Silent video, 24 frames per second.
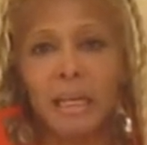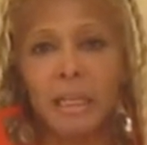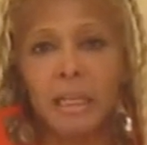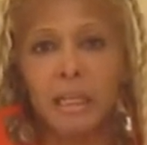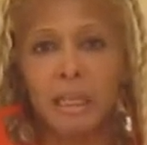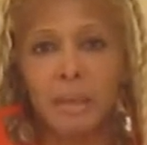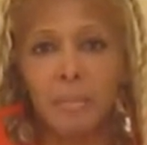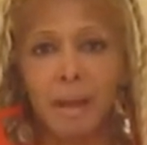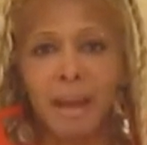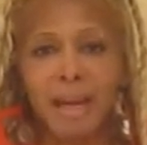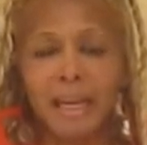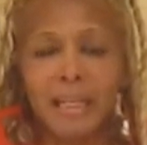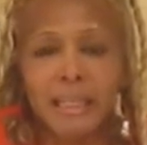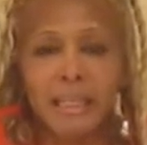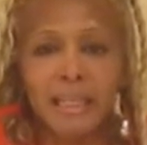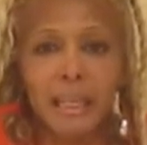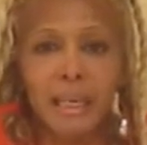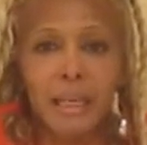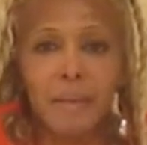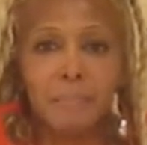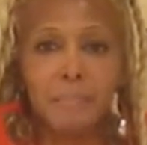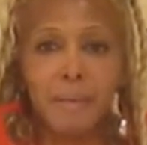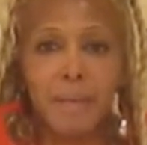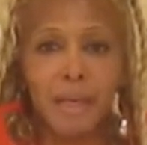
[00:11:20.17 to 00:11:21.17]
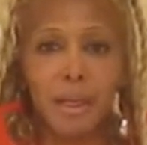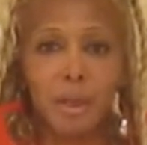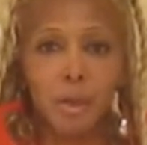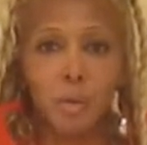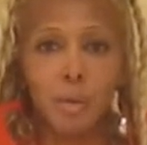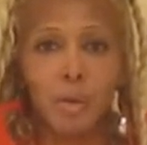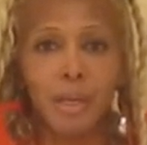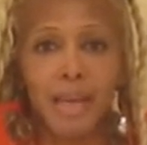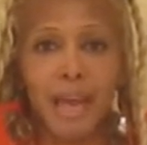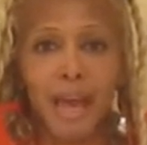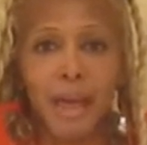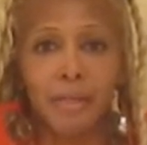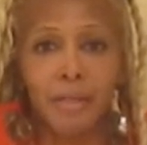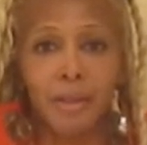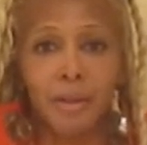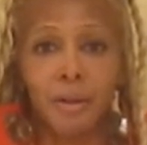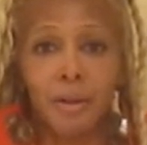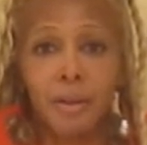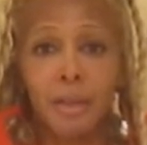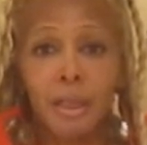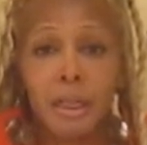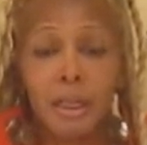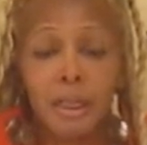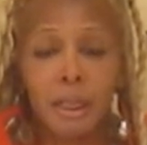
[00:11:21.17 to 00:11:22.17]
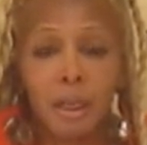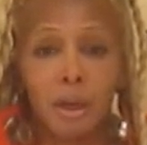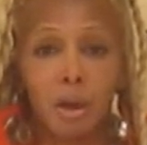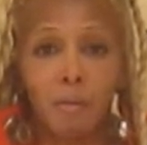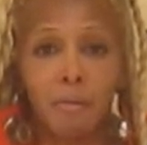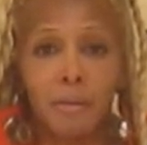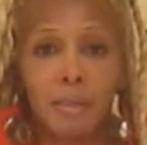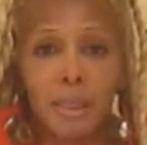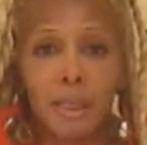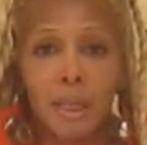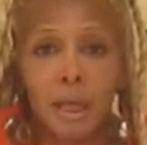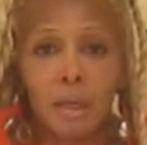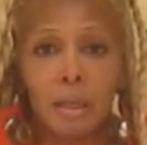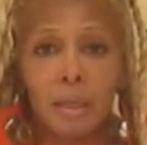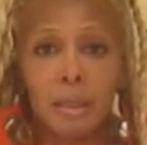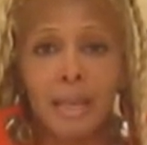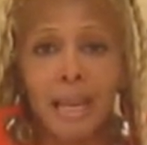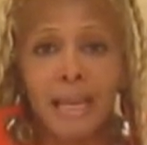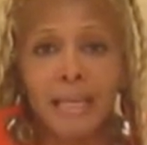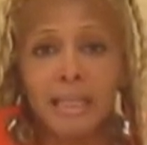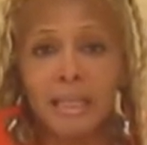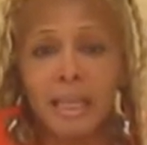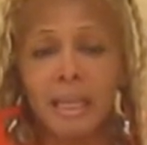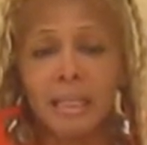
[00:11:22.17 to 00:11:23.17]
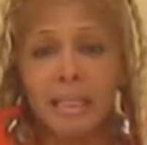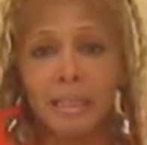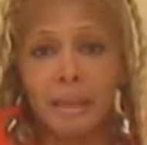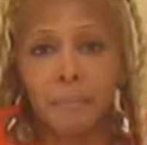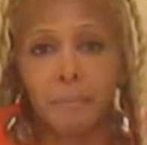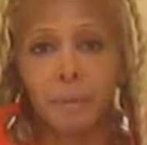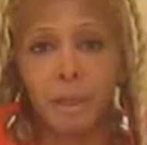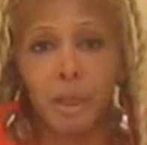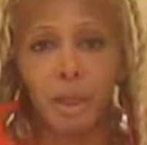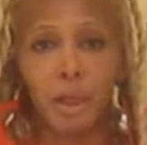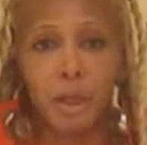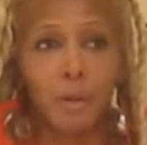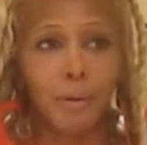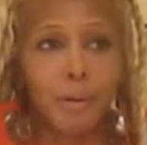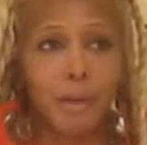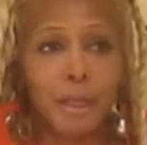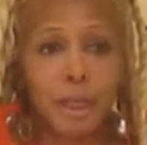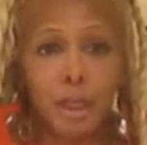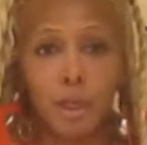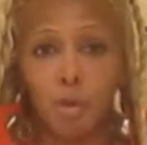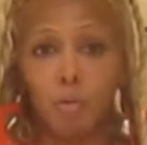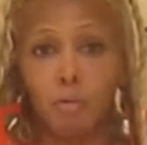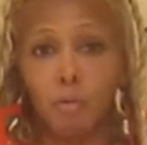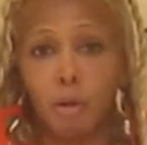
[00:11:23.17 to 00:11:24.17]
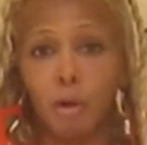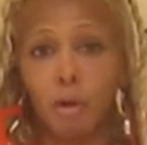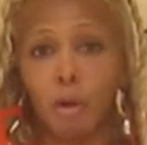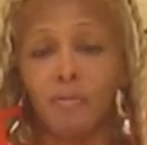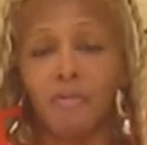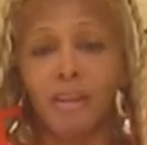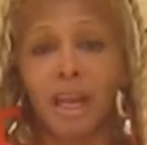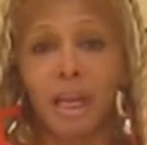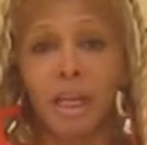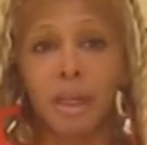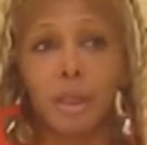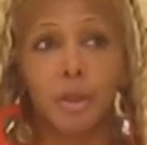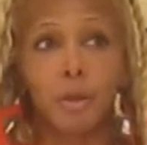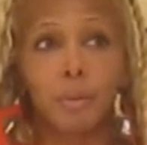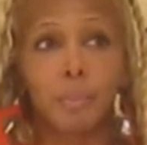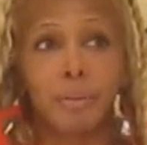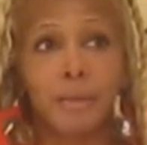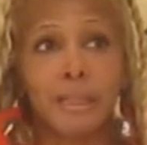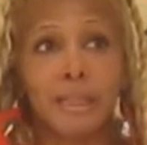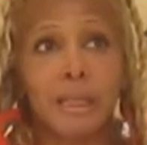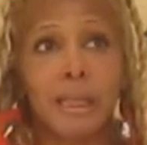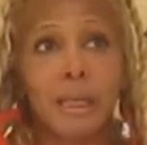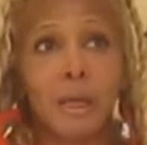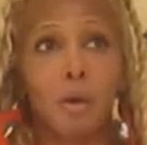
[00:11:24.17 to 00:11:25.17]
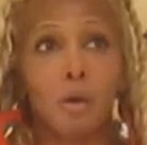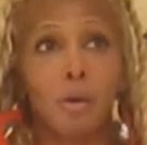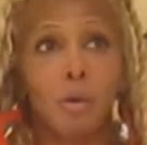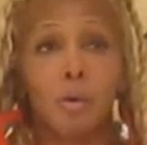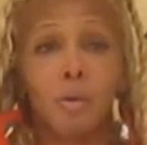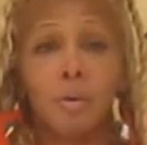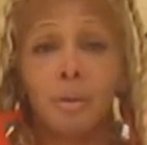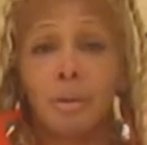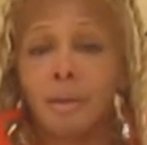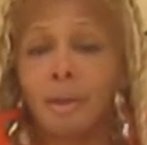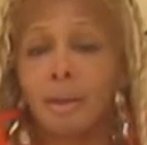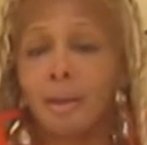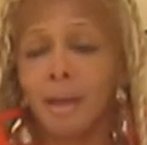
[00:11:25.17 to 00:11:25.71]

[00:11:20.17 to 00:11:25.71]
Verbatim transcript: Then somebody see me and you together, then all of a sudden they say something to you, and then you run off like a little pussy hole.